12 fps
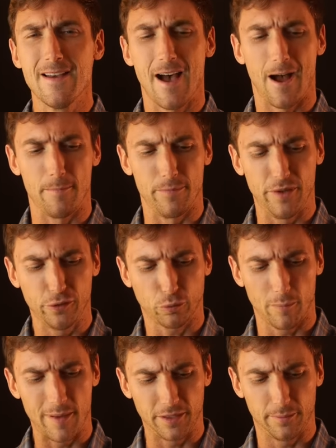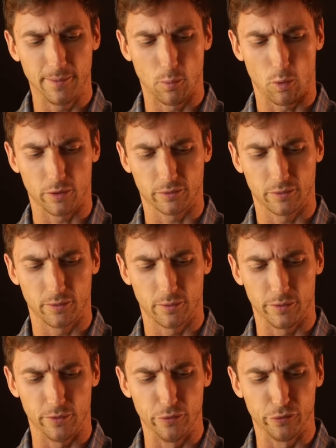Um, these were meant to be worked,
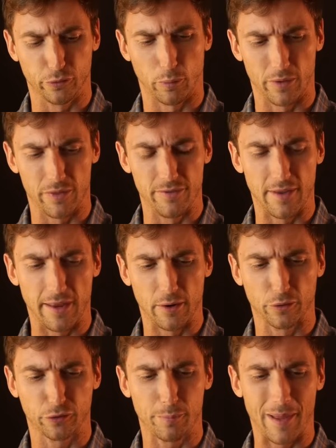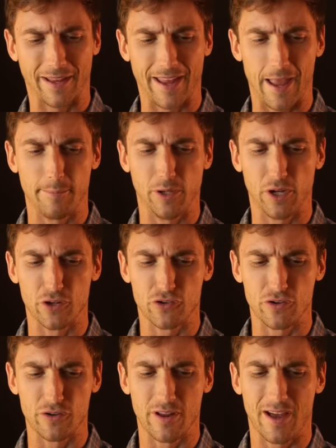used with NATO spec
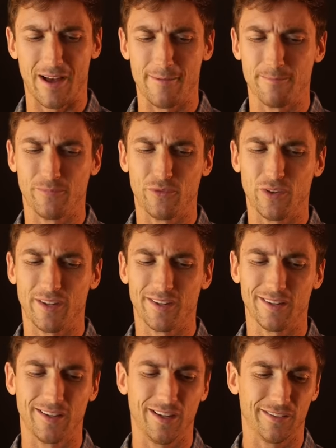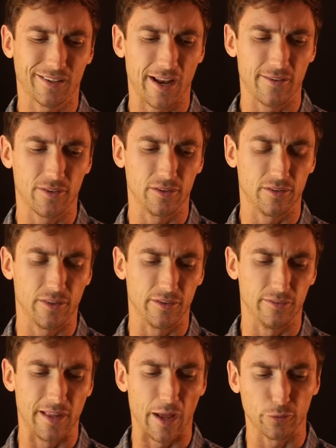ammunition. Um, it's kind of a, the
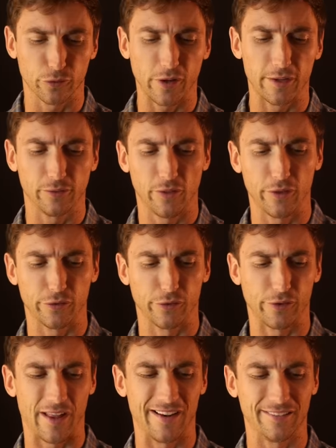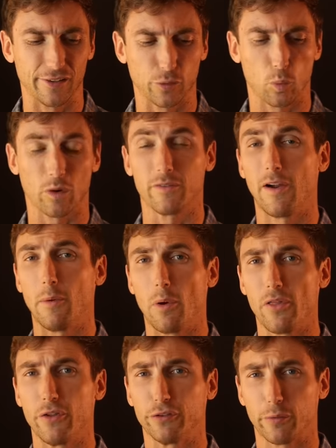downside to this is that it doesn't work very
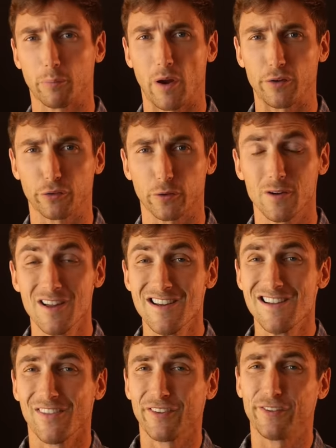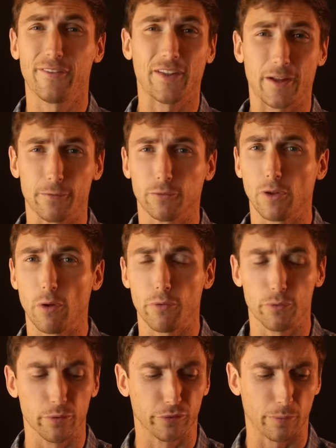well with a suppressor, unless you have like a flow
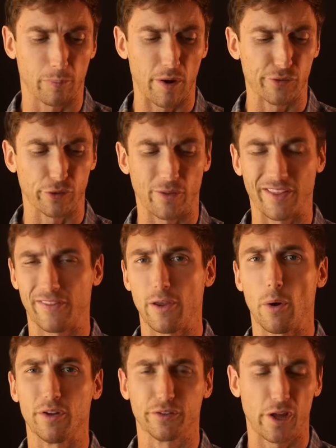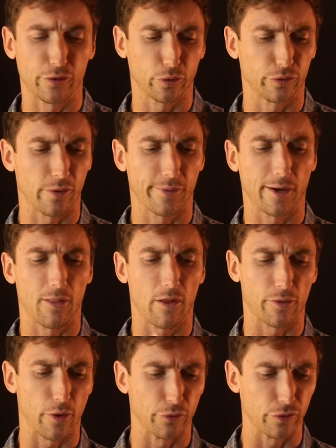through suppressor like the OSS or something
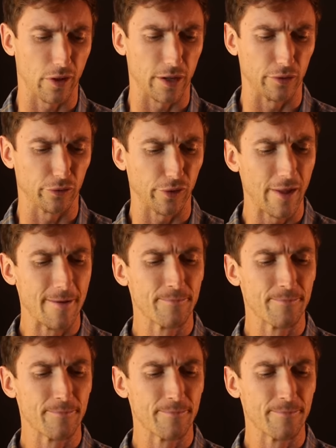along those lines.